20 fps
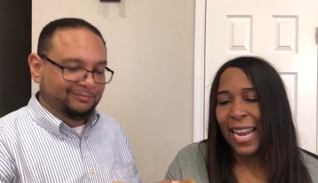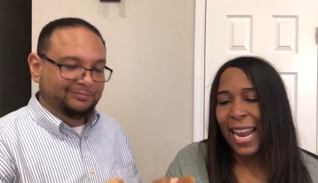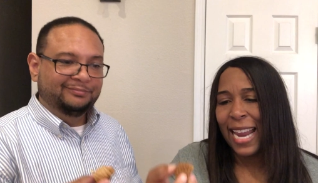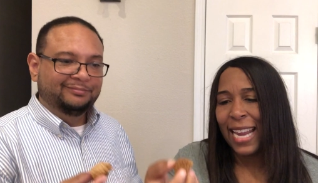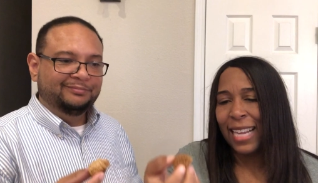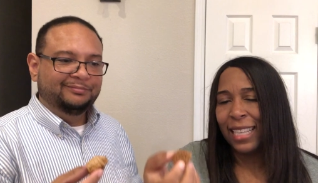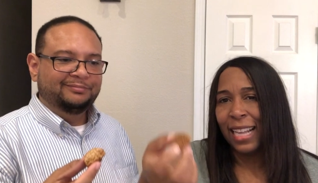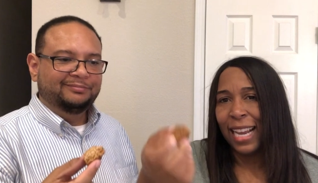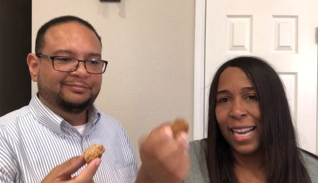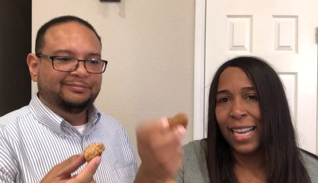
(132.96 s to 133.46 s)
Speaker 1: of
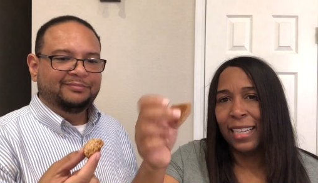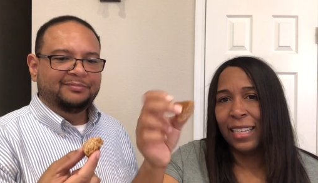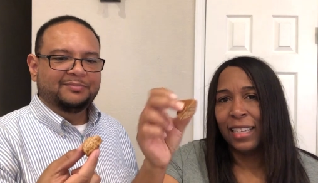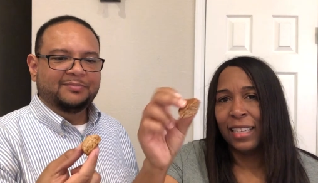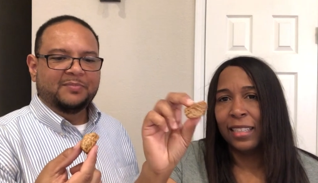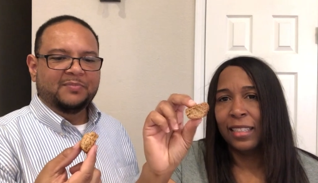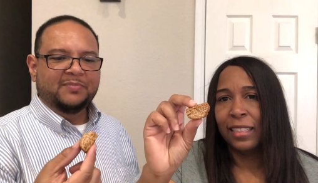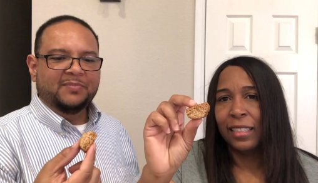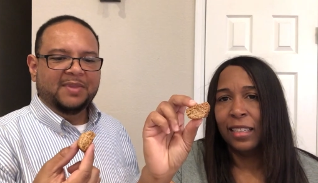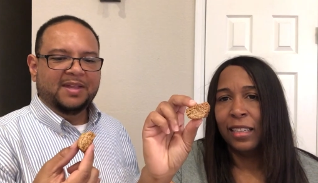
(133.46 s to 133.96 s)

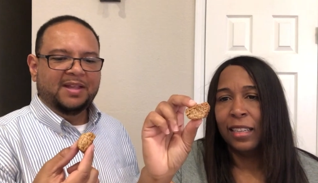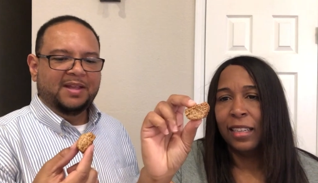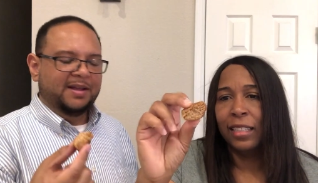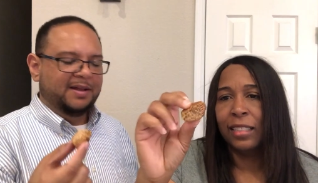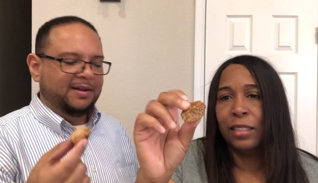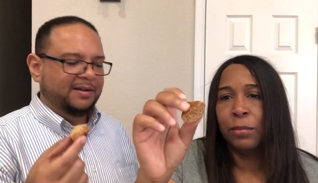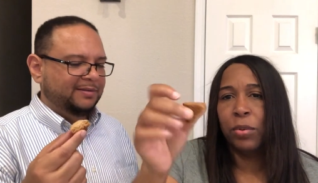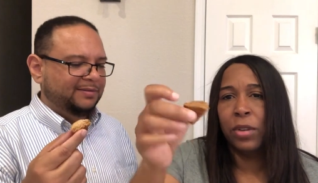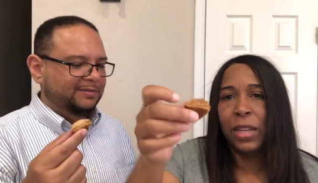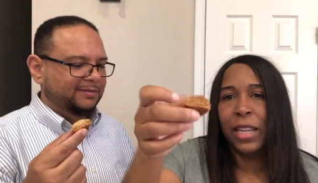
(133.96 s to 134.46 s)
cake-like.
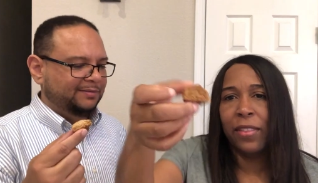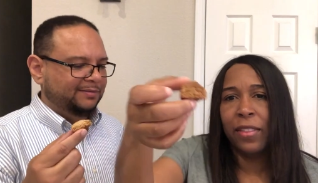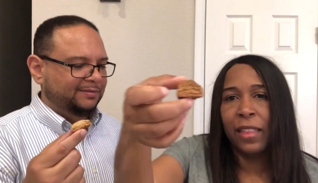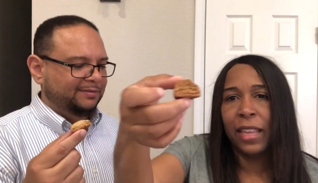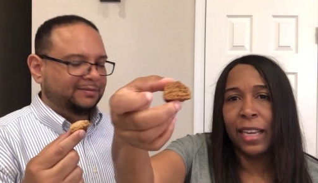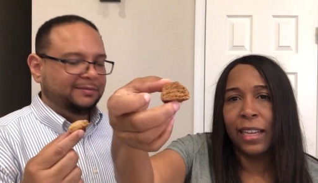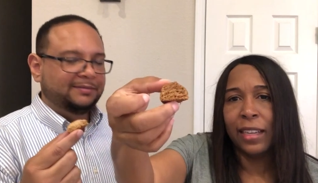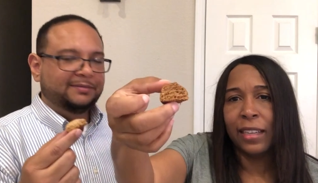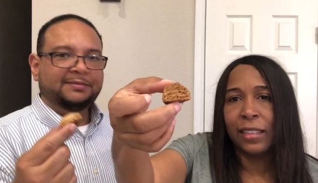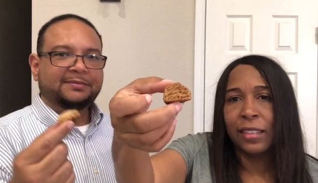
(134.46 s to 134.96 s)
It's pretty
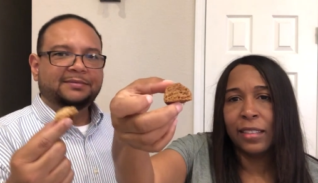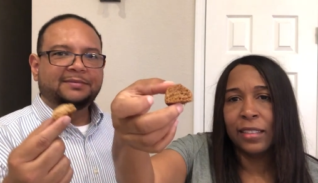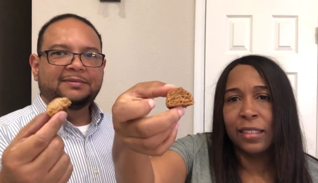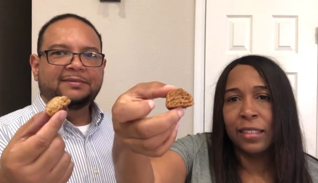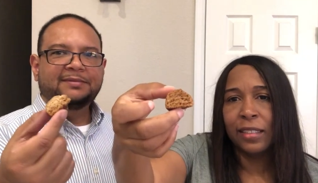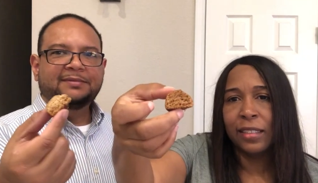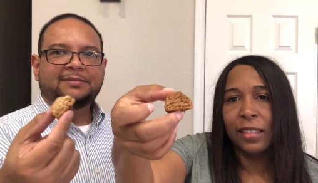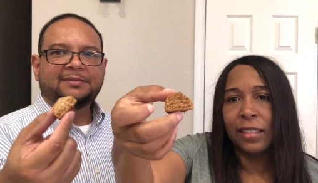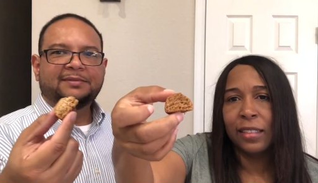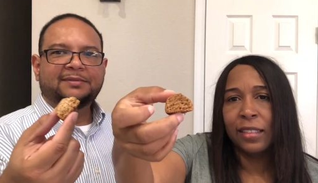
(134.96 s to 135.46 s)
thick.
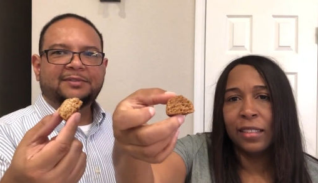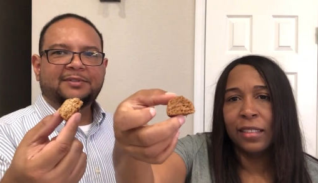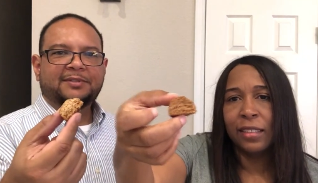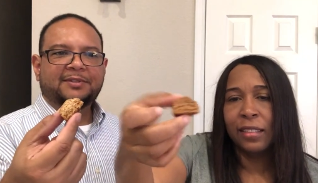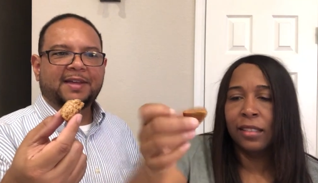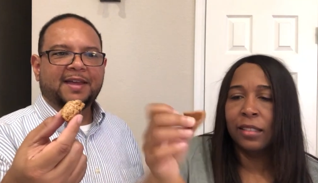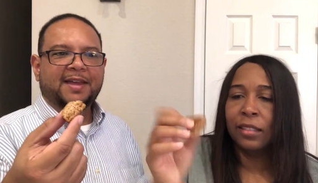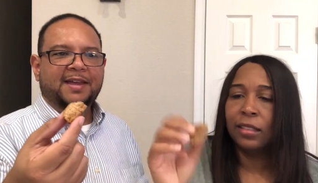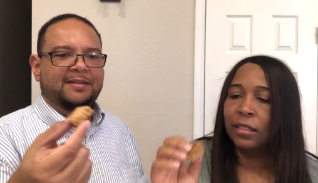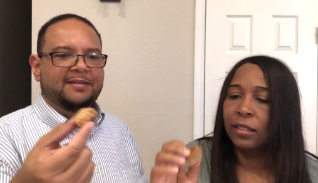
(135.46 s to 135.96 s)

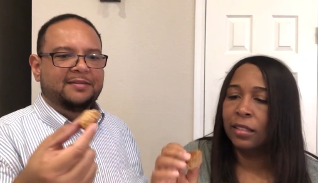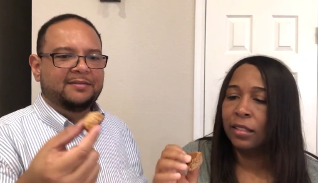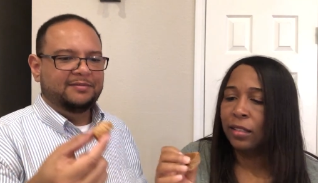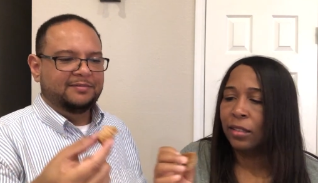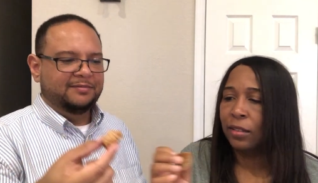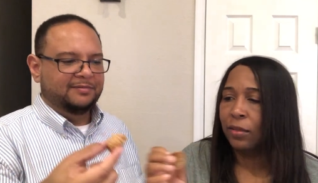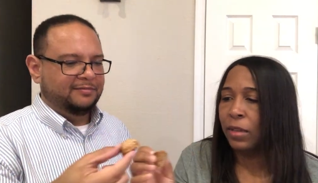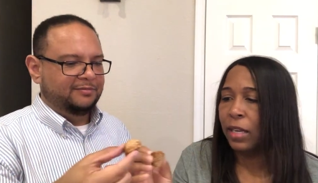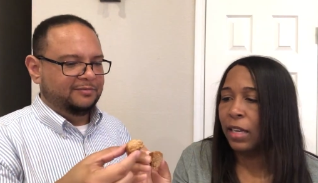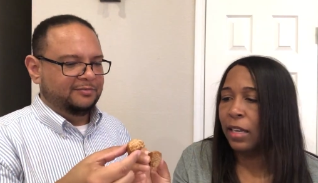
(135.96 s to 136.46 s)
Speaker 2: Okay.
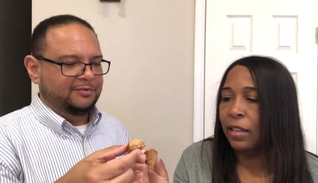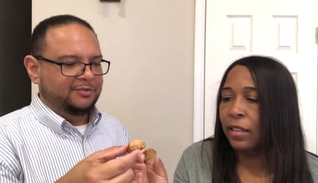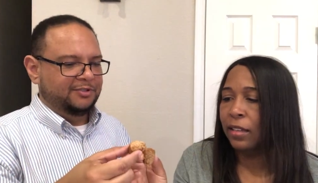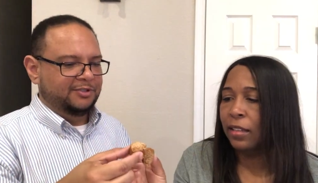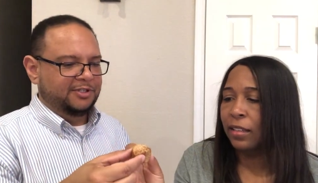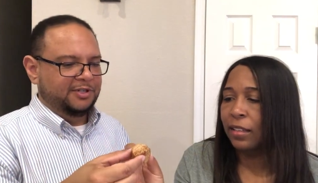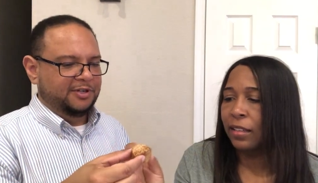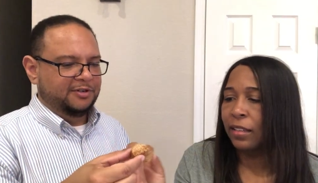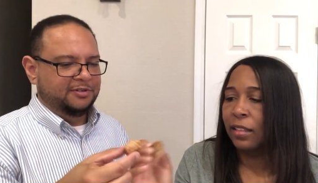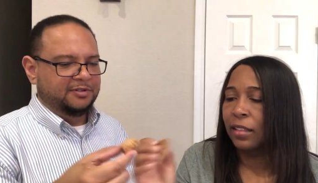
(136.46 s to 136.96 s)
Ready?
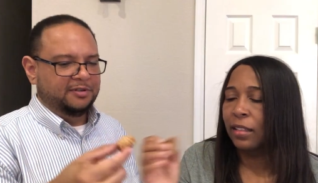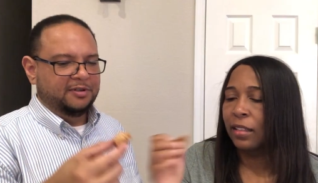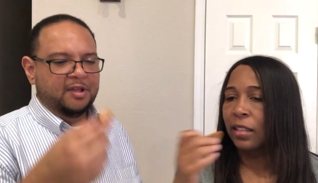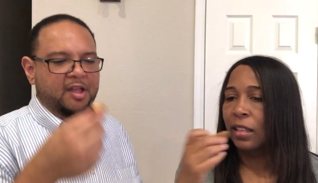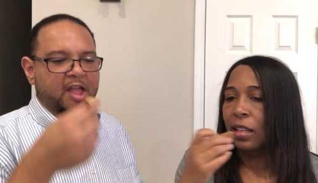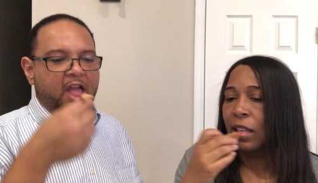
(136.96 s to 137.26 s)
Cheers.